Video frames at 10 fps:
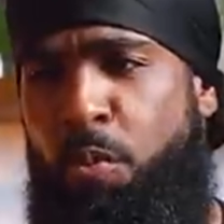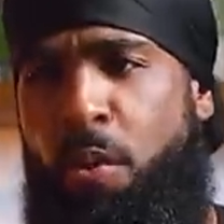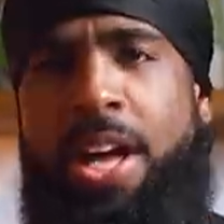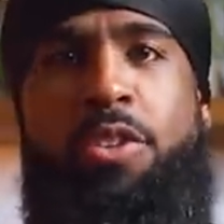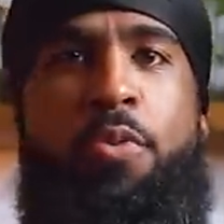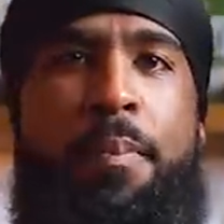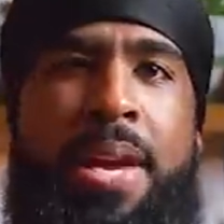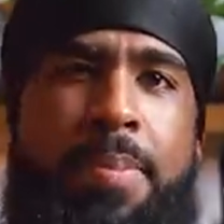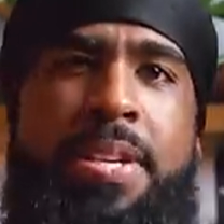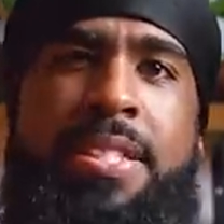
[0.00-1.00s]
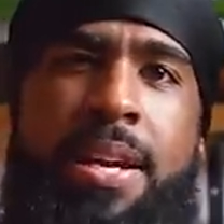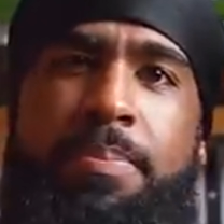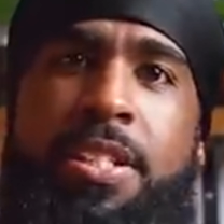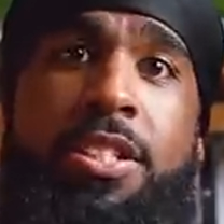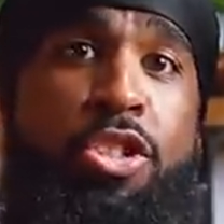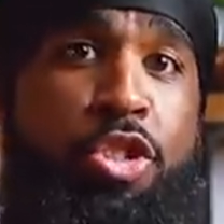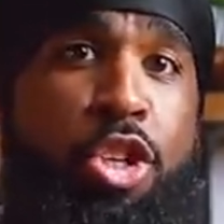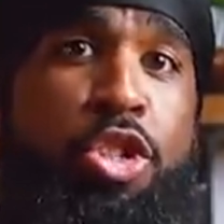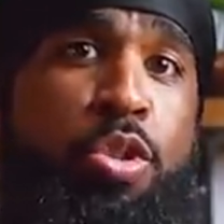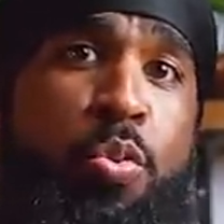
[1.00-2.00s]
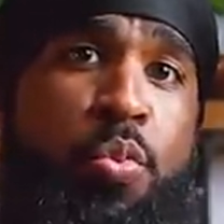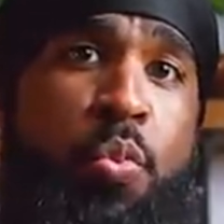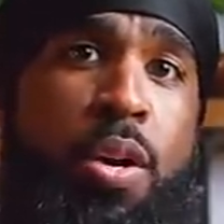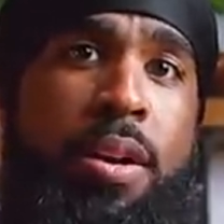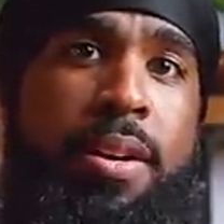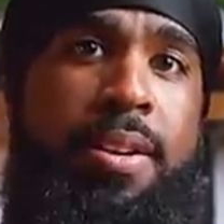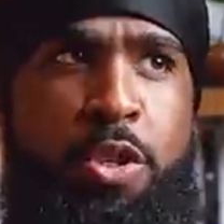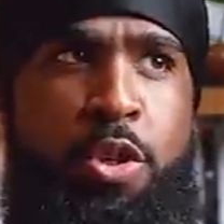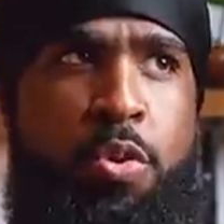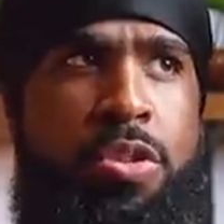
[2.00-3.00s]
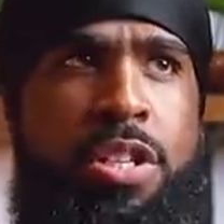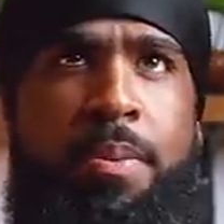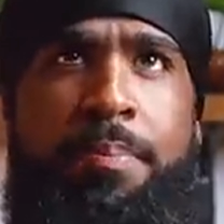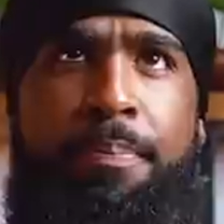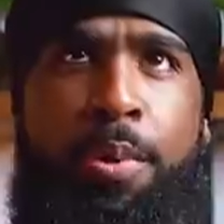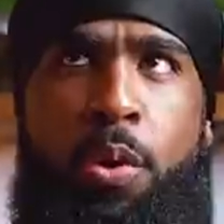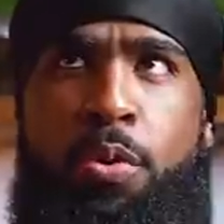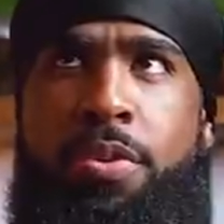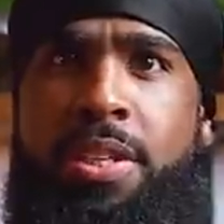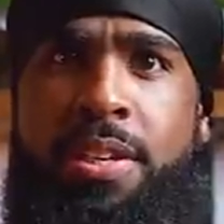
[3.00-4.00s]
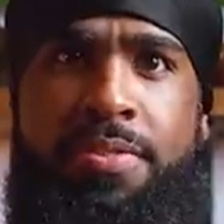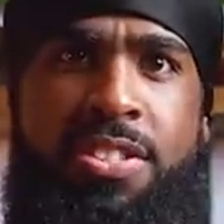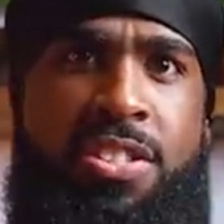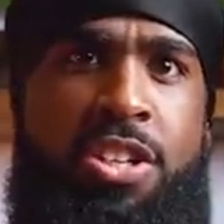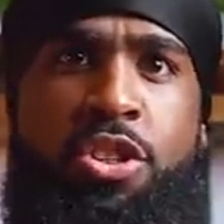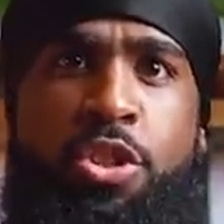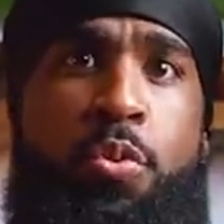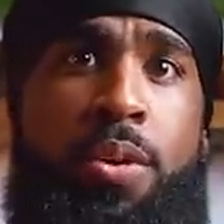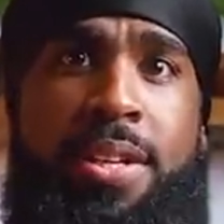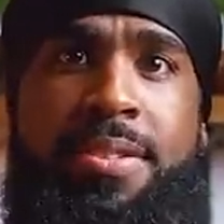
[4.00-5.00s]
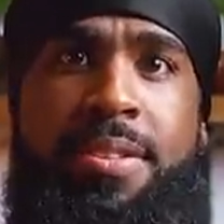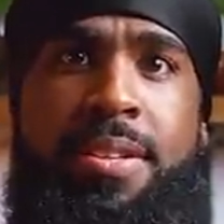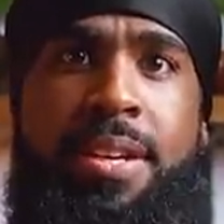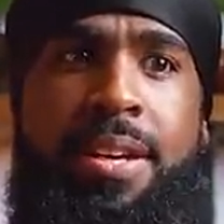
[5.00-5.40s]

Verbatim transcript: while you may be tempted to just use one, using them both gives such a twist.